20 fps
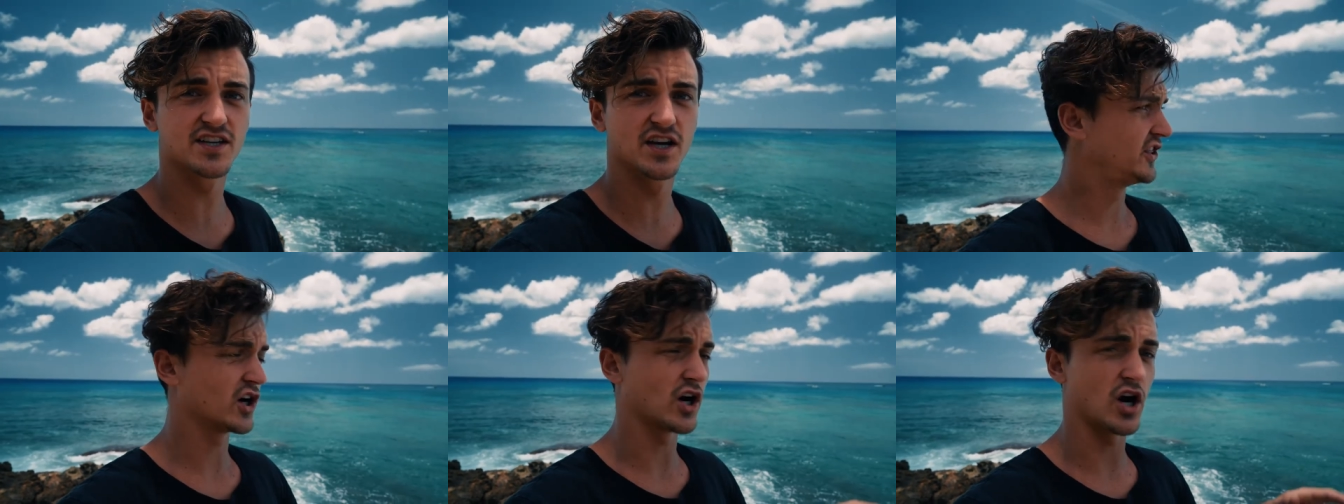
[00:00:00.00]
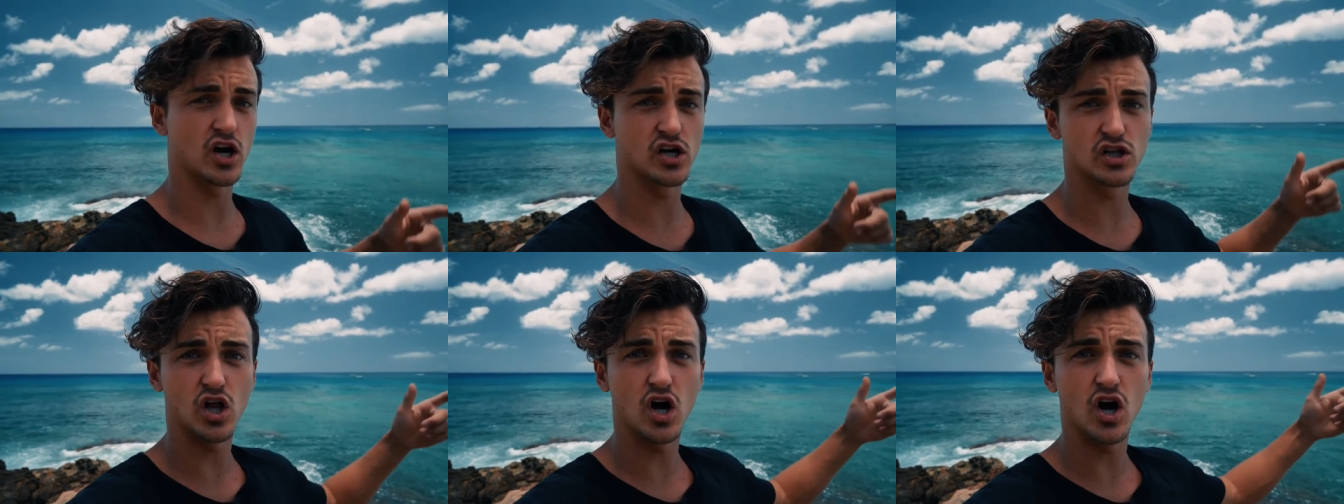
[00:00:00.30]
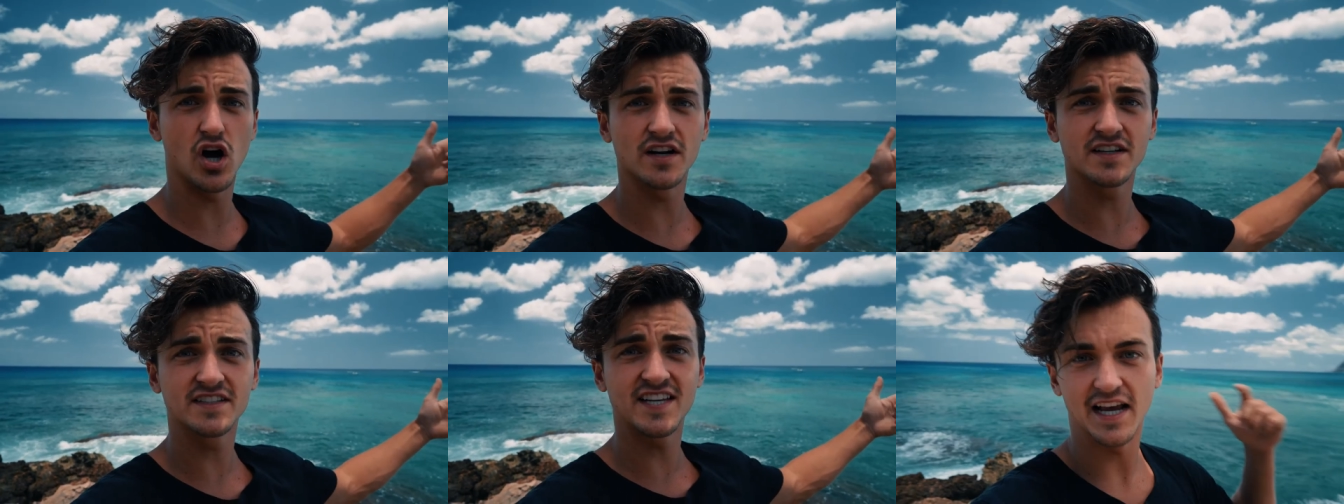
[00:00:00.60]
there are
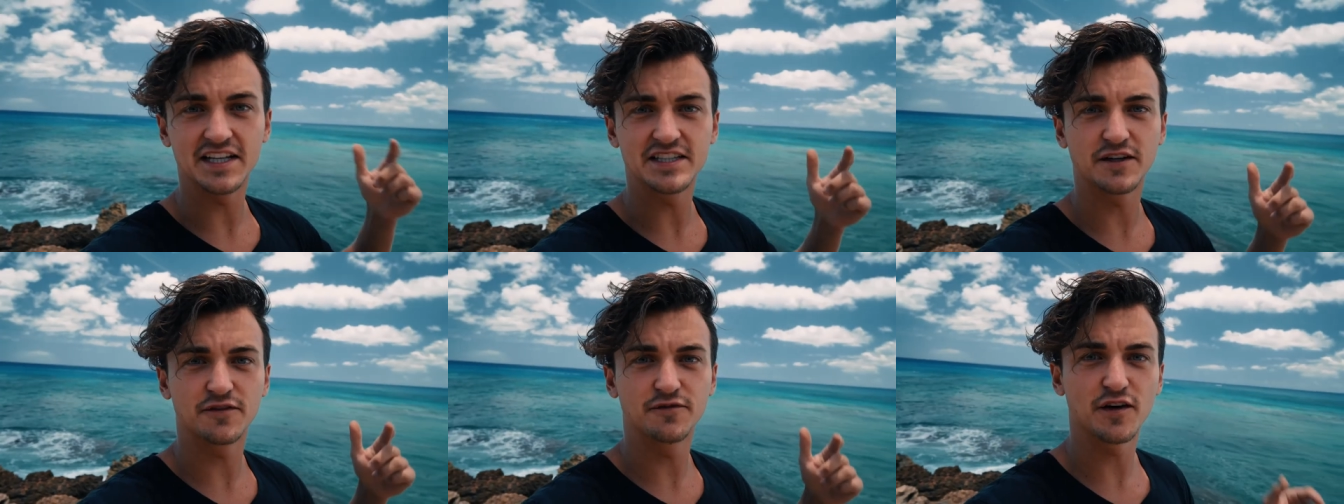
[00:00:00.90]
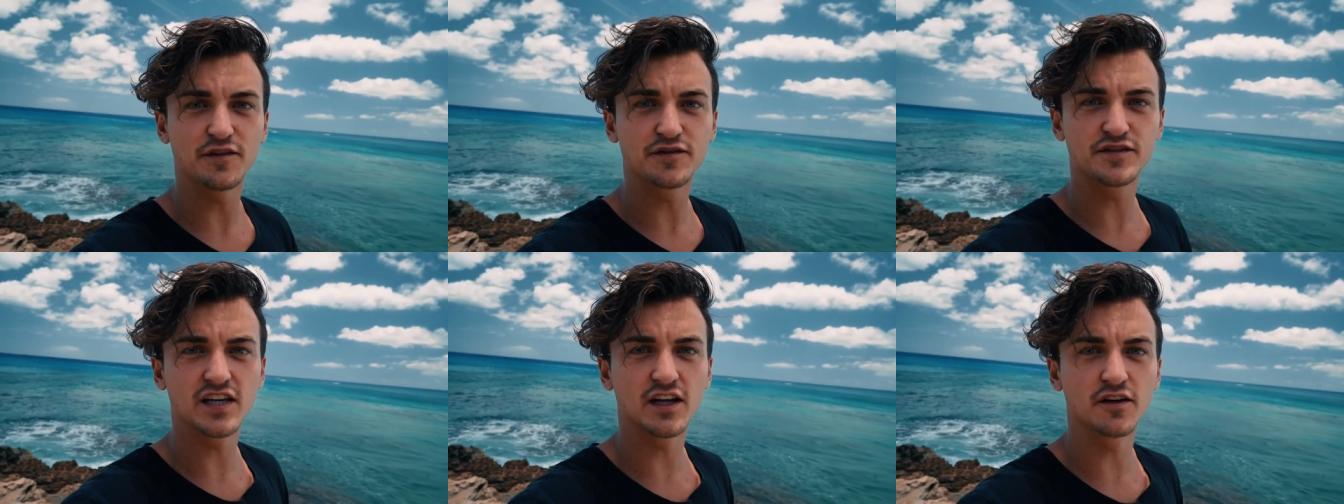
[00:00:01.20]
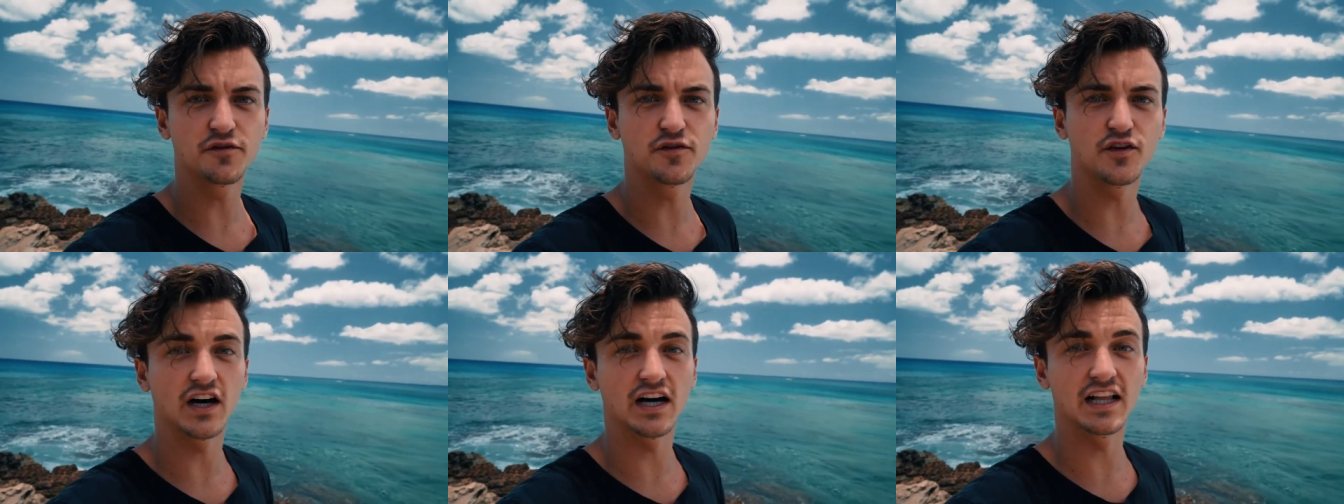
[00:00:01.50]
long ten to fifteen
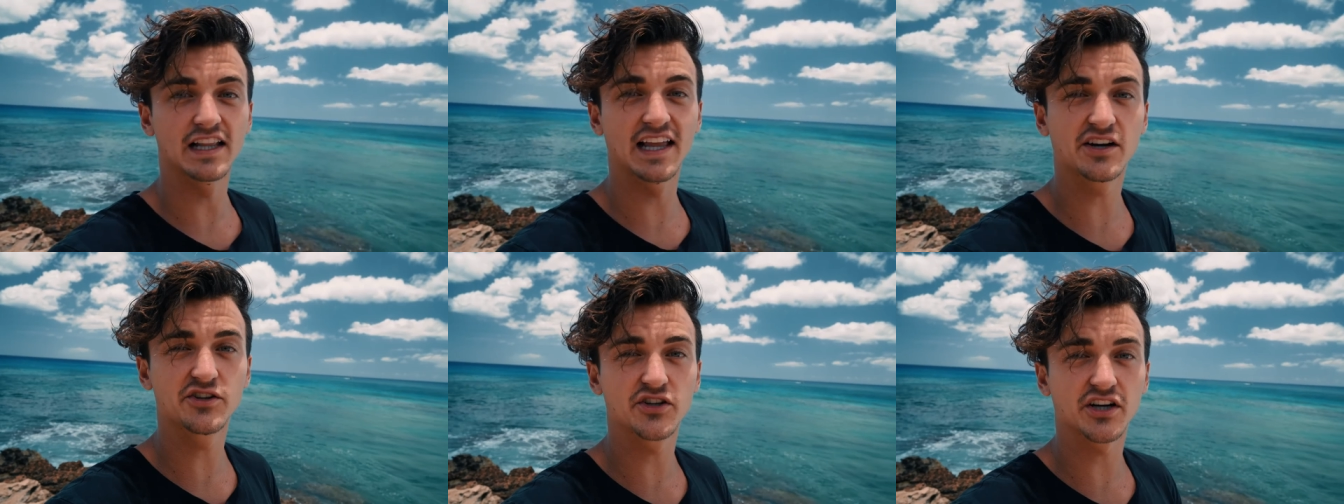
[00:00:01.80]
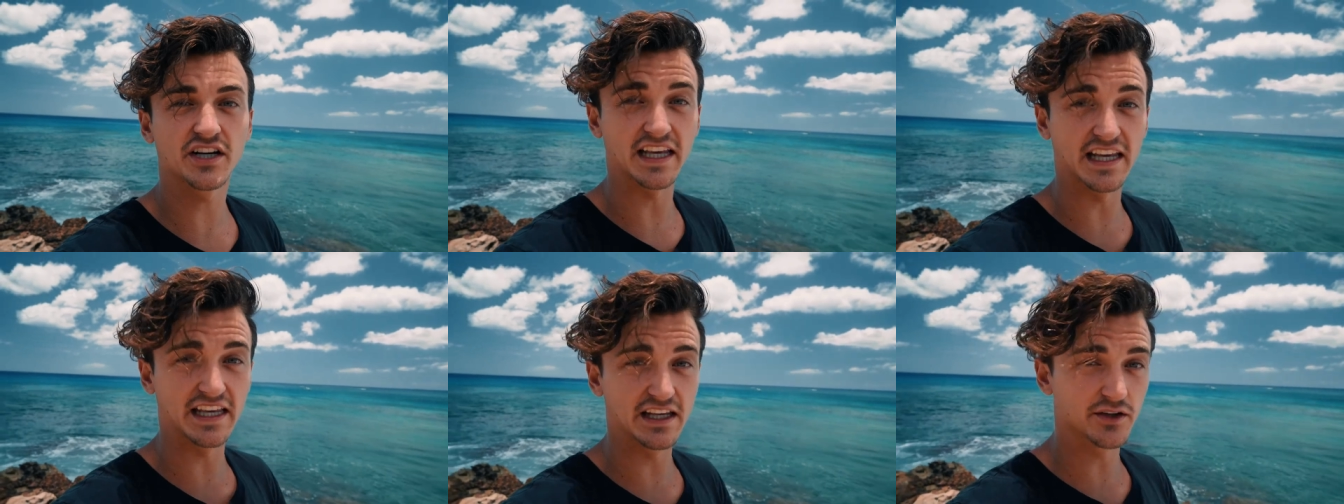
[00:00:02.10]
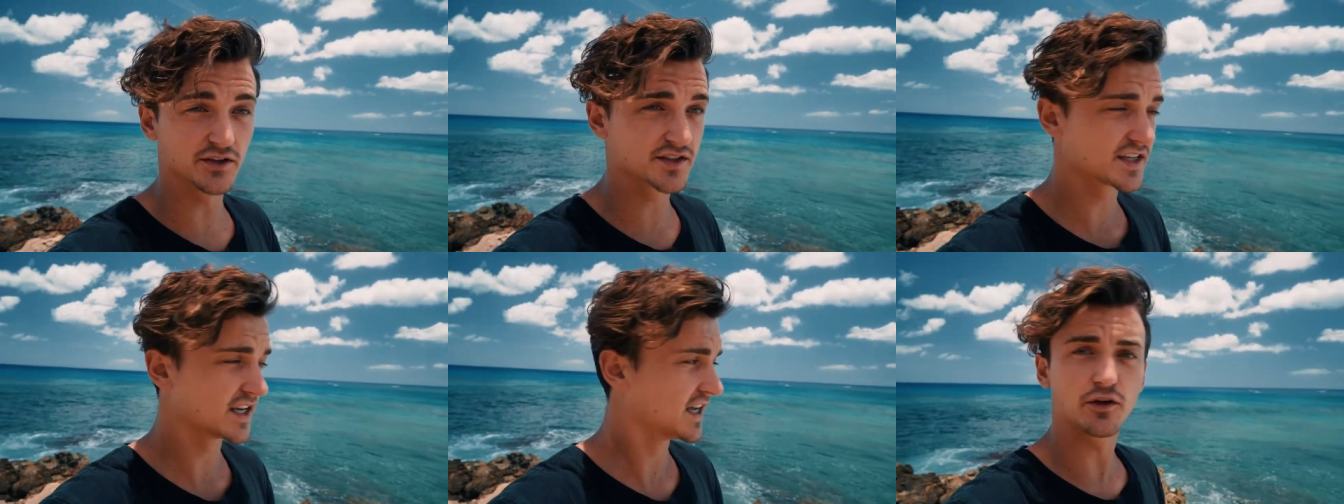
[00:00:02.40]
foot electric eels.